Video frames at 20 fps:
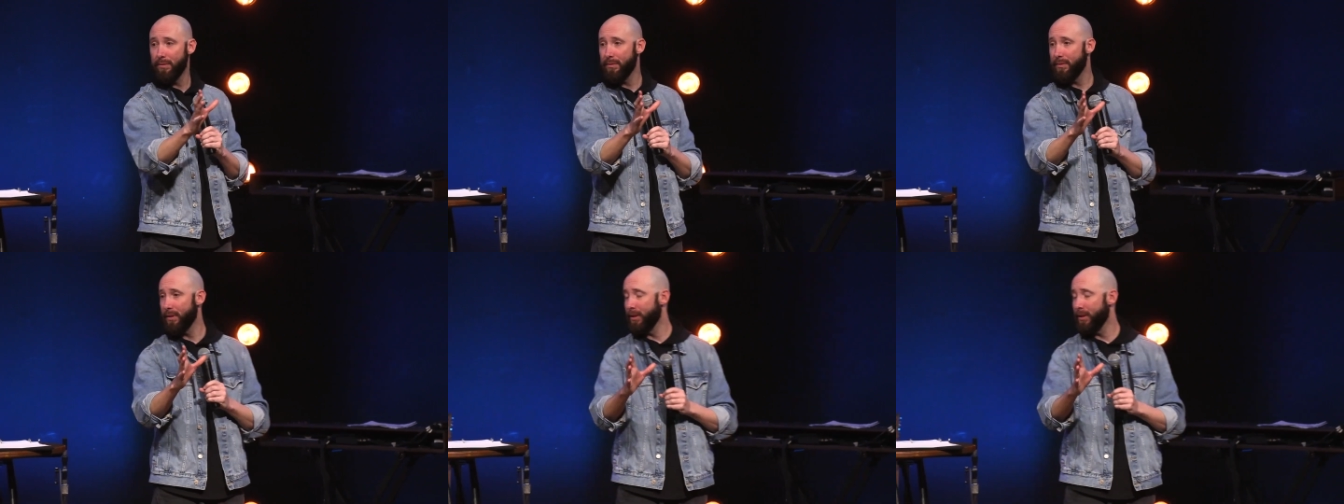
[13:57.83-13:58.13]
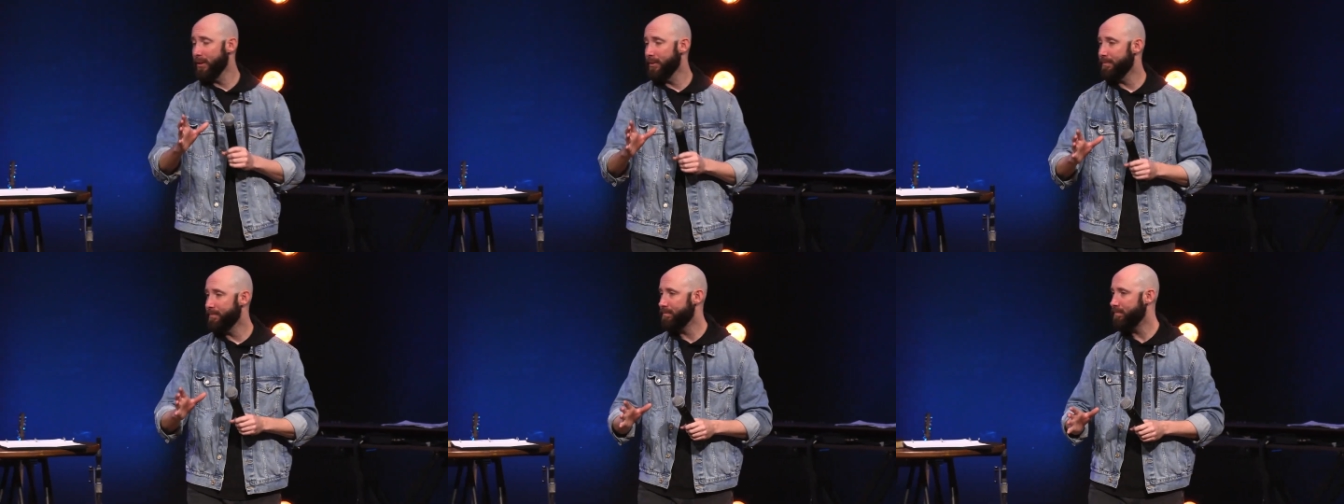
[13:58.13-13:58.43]
Amen.
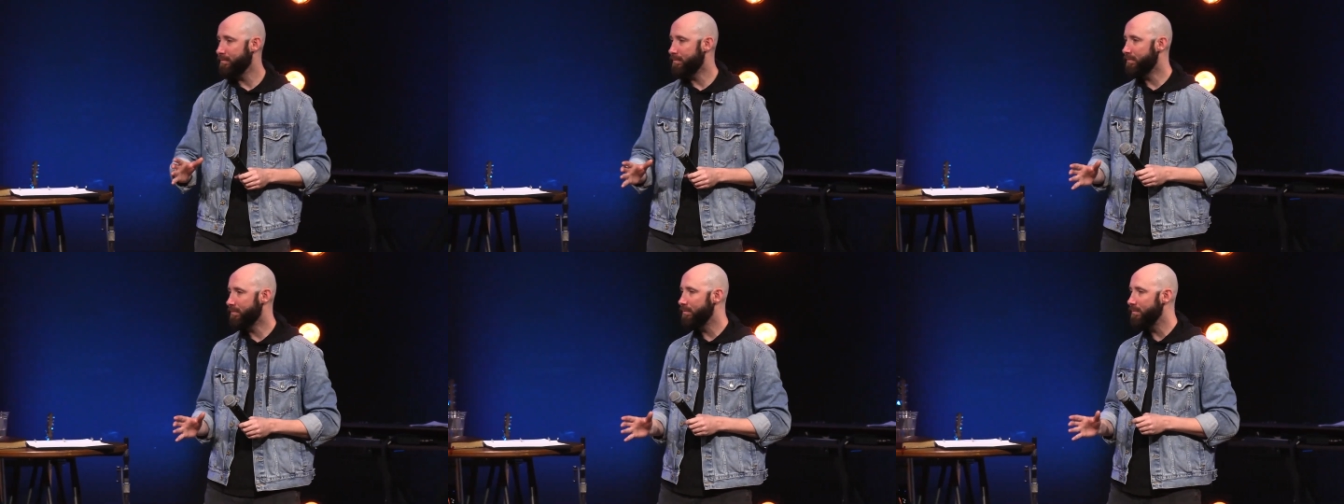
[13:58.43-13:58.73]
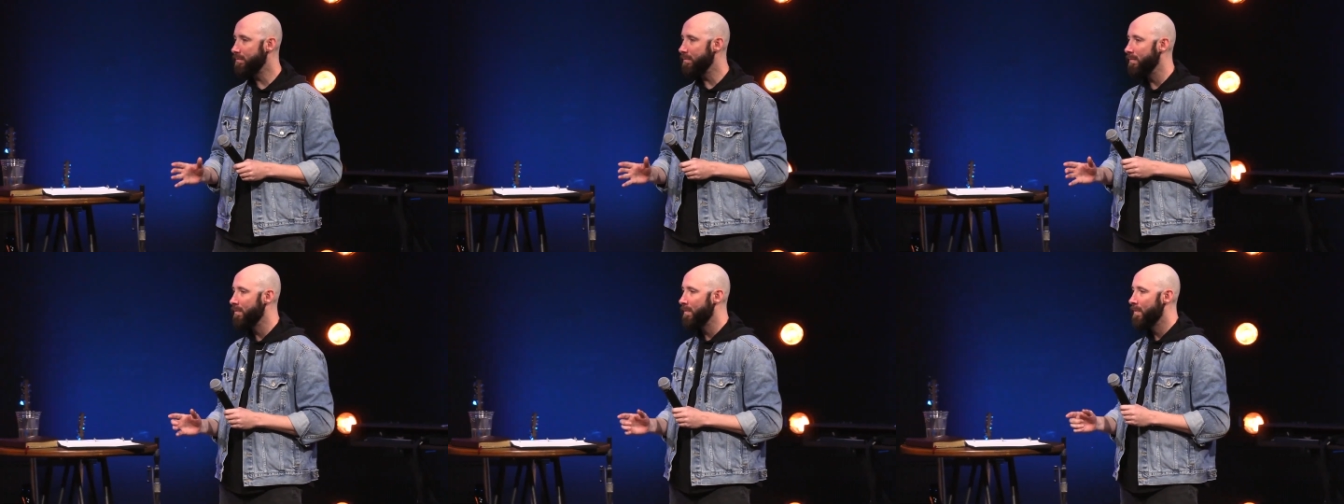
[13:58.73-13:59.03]

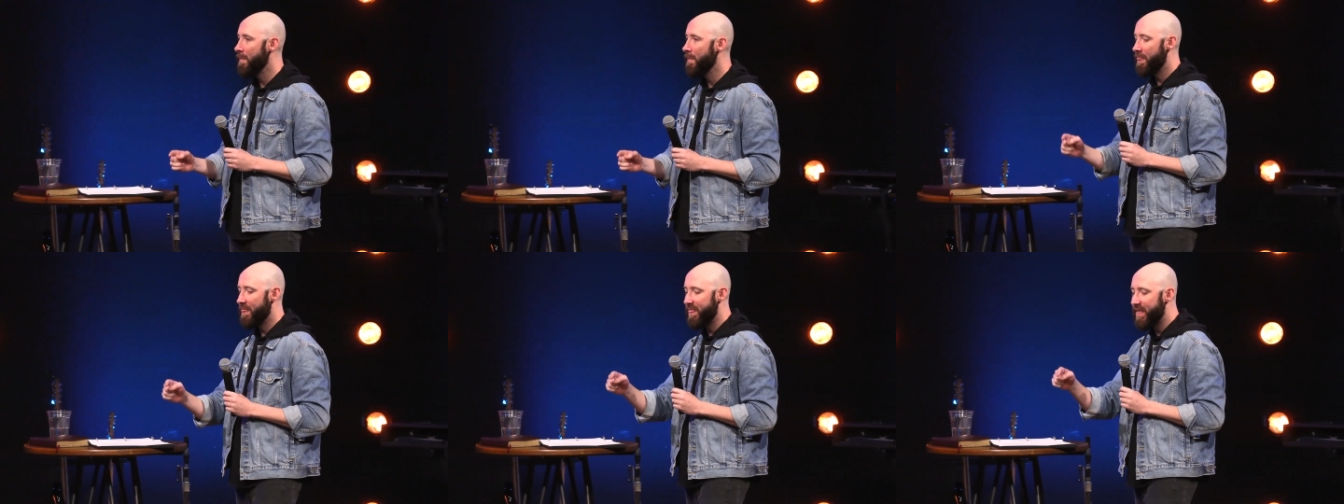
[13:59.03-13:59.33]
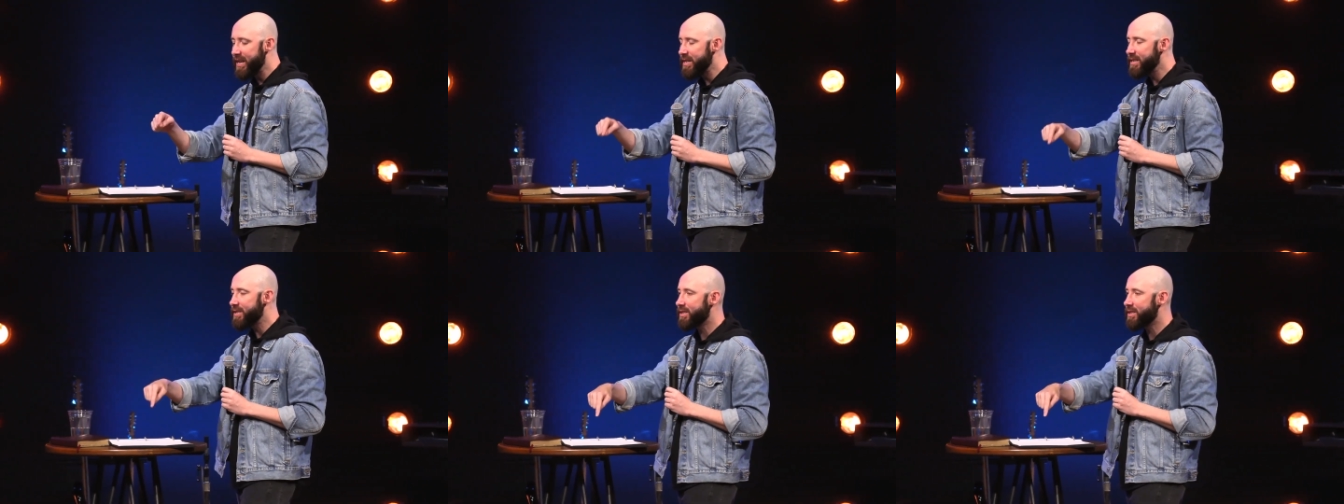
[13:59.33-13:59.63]

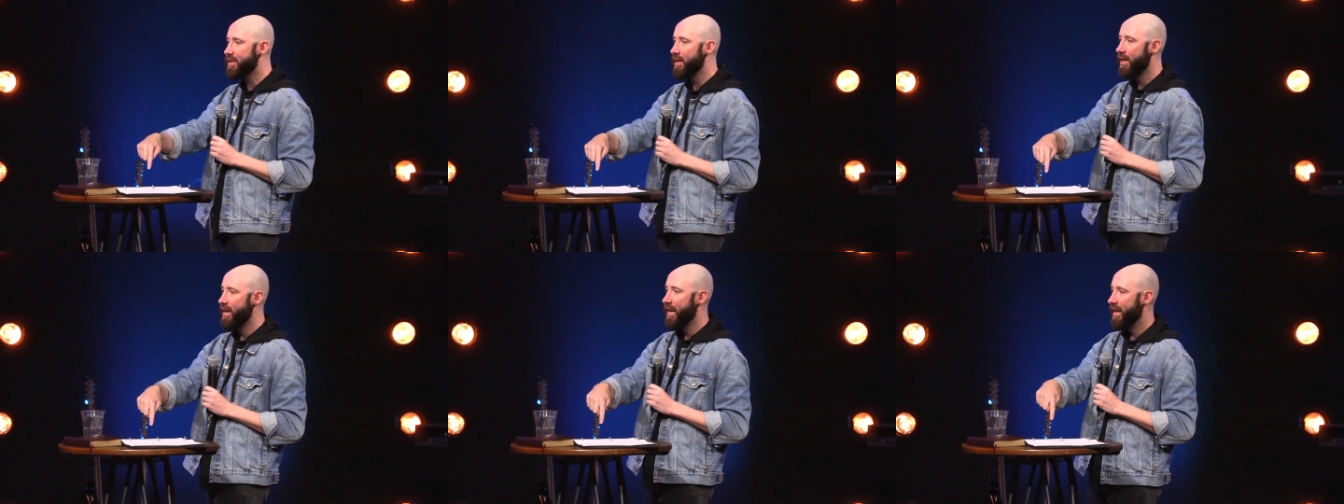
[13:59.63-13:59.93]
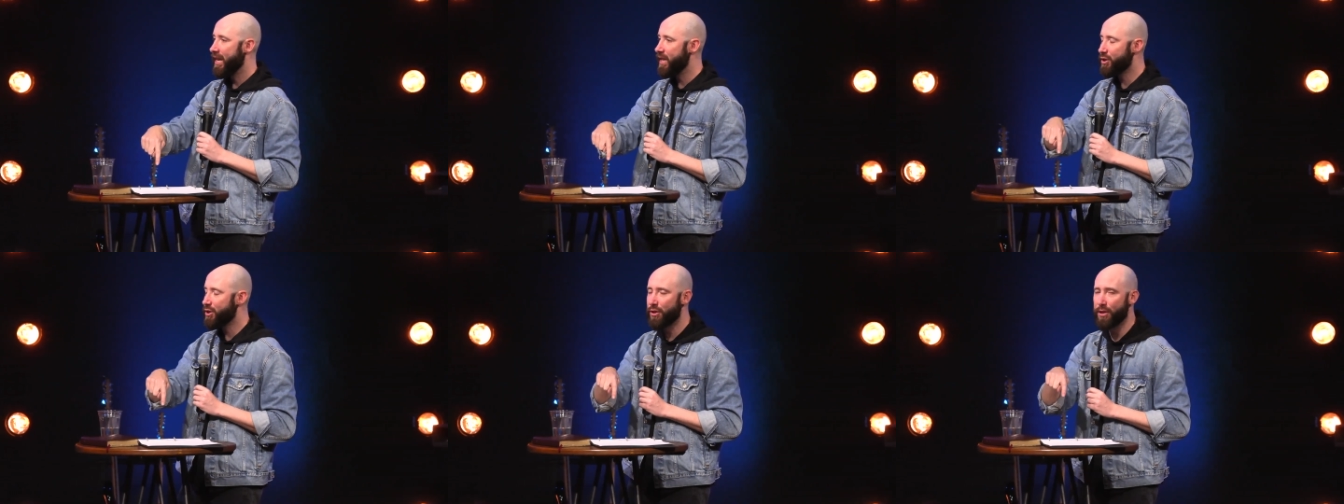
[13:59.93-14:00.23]
This
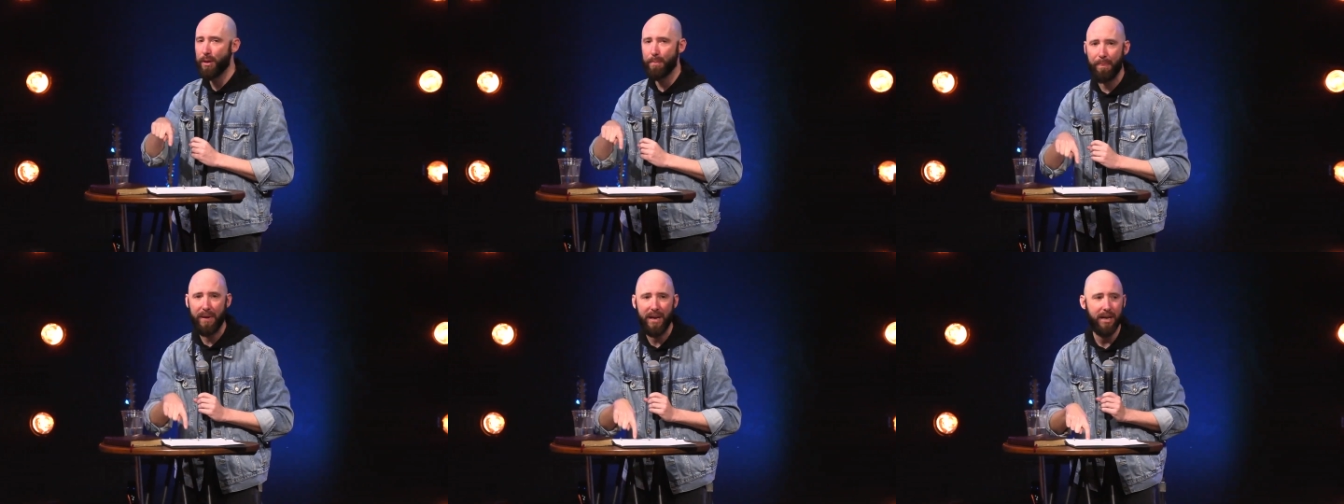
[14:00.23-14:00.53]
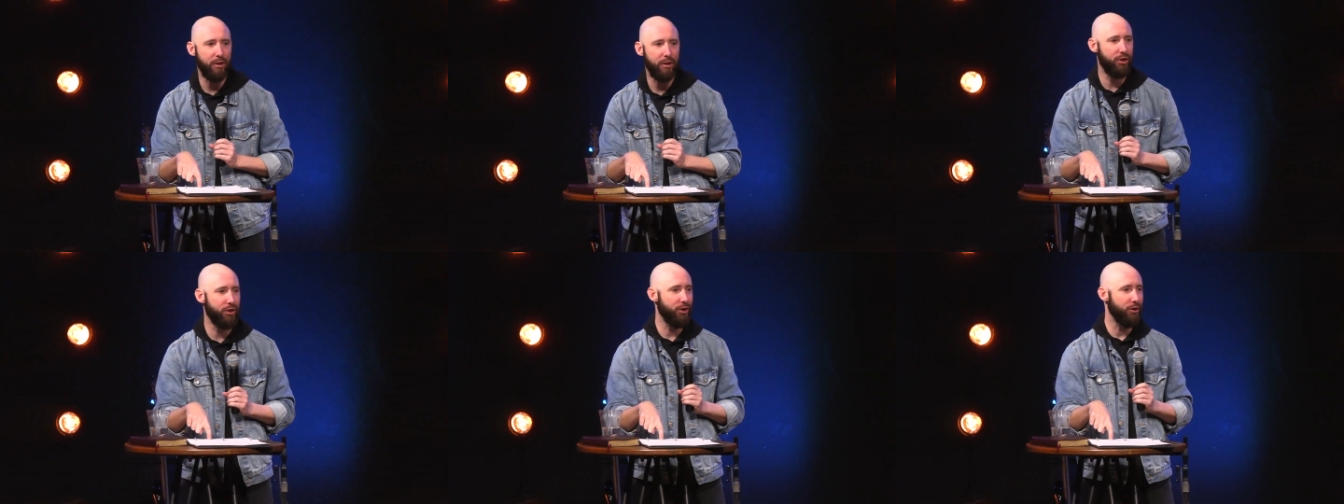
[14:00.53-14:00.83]
is the
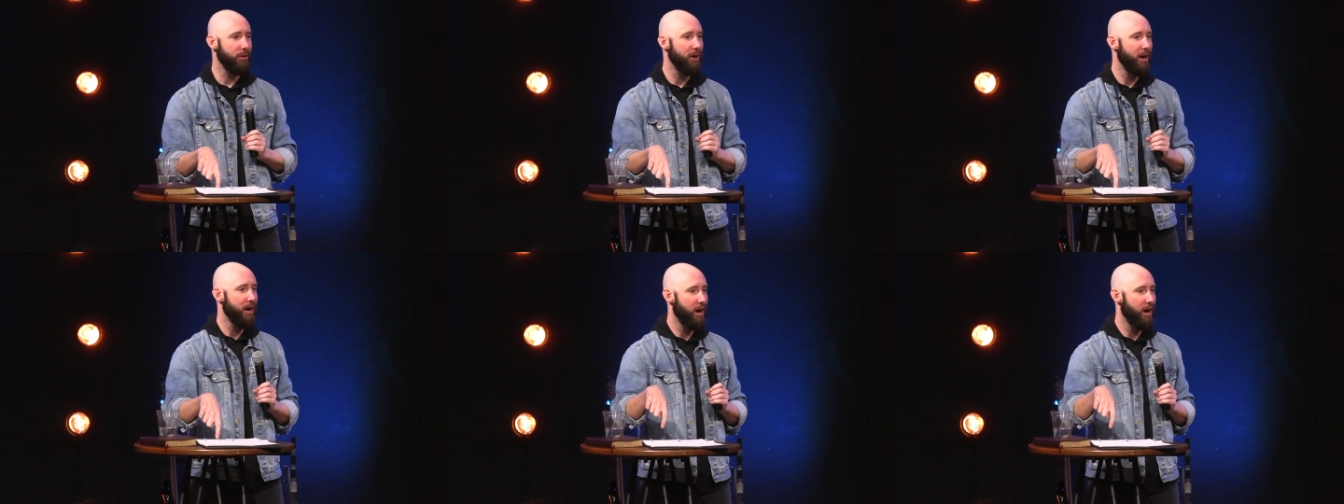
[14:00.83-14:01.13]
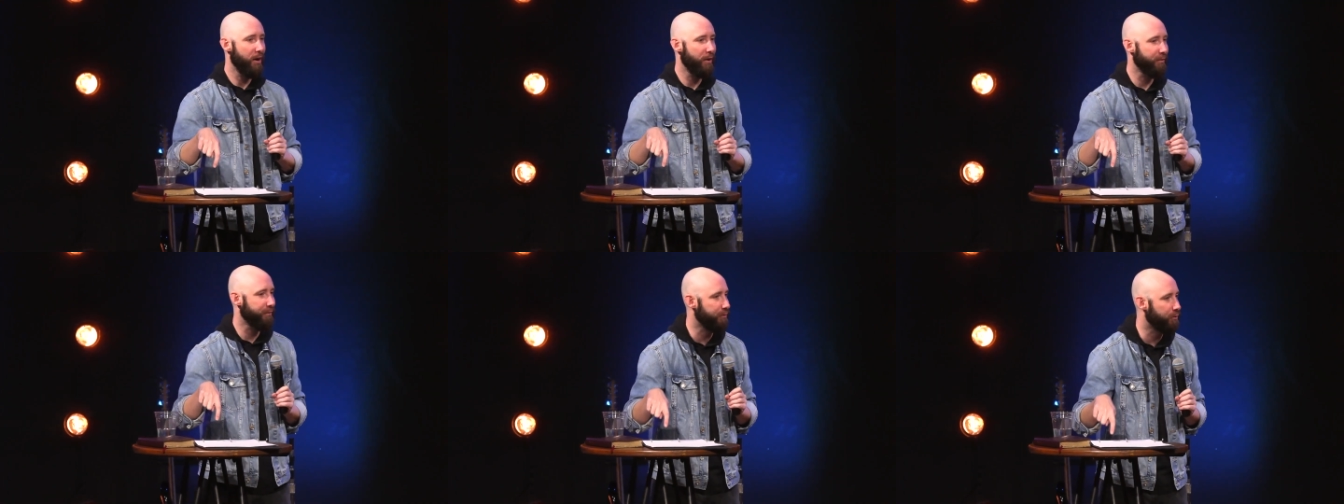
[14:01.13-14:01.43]
picture
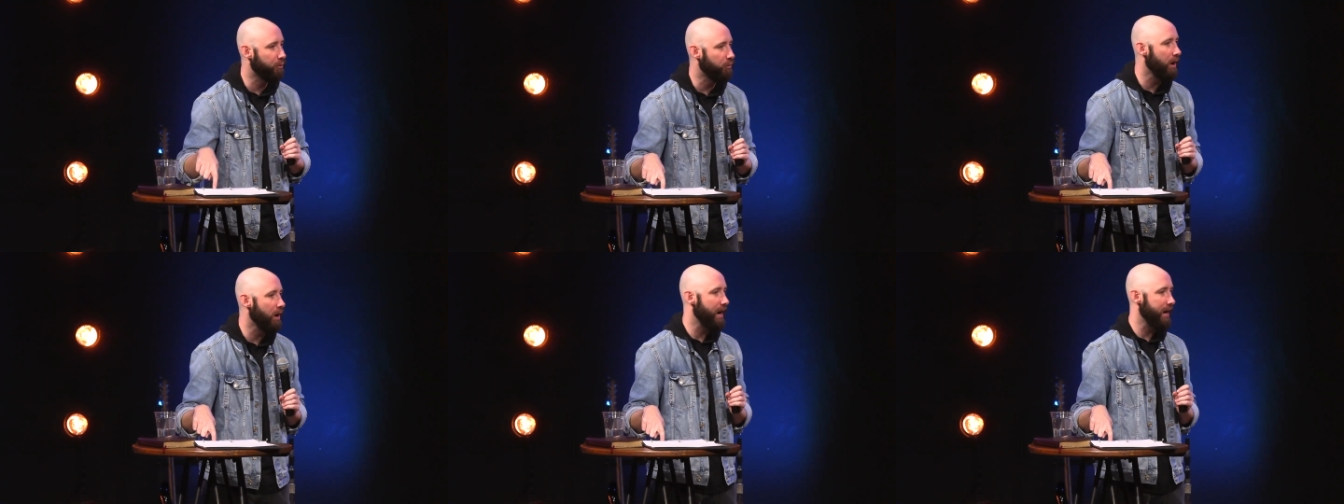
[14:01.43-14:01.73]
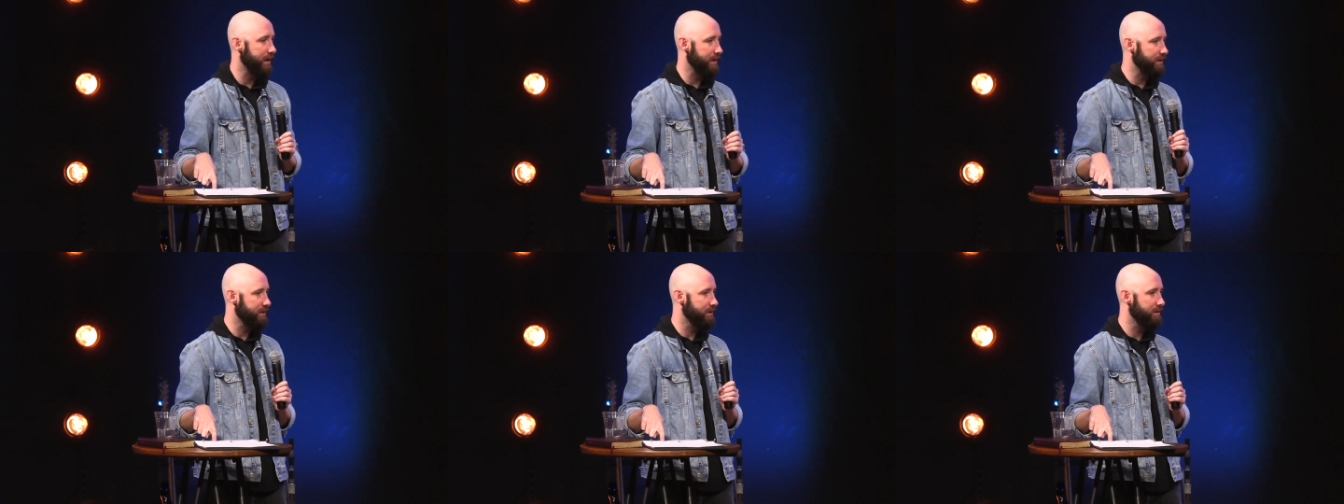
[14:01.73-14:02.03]
of
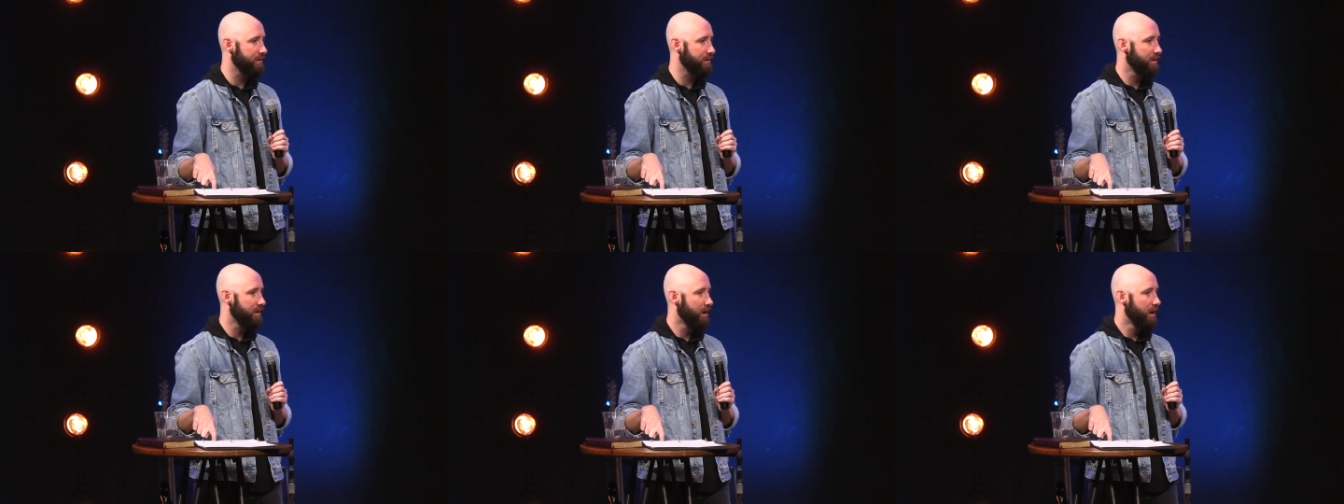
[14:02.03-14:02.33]
grace.